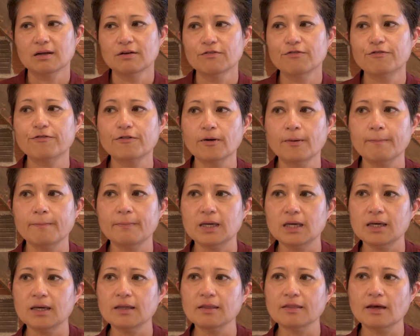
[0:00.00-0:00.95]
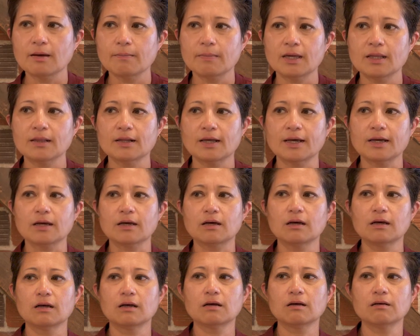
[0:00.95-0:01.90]
For me, that meant like
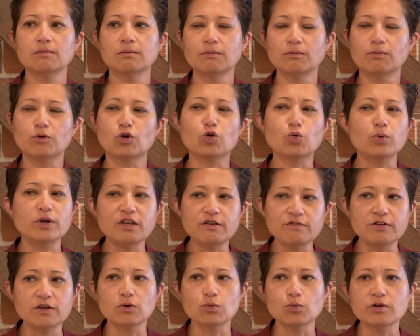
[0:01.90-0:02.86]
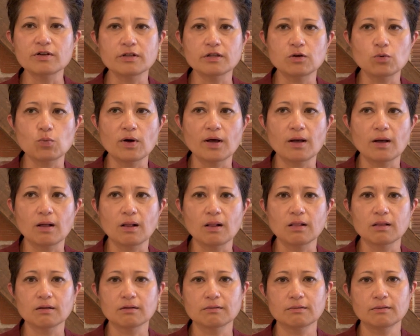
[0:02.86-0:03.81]
grieving really
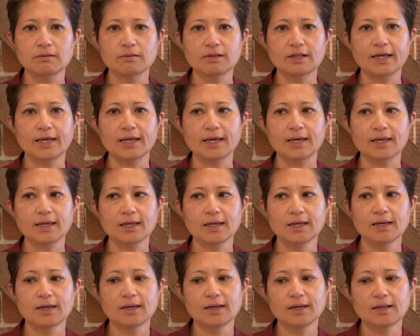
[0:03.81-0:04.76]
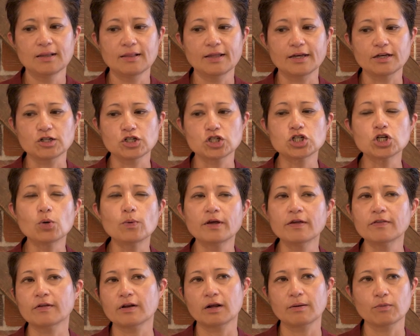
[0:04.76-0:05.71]
well, like
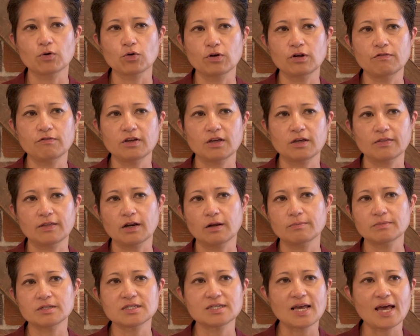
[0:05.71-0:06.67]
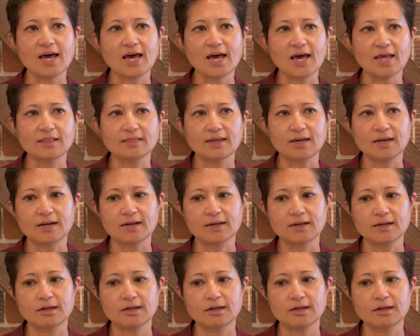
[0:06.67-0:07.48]
showing that I'm grieving, that I'm sad, that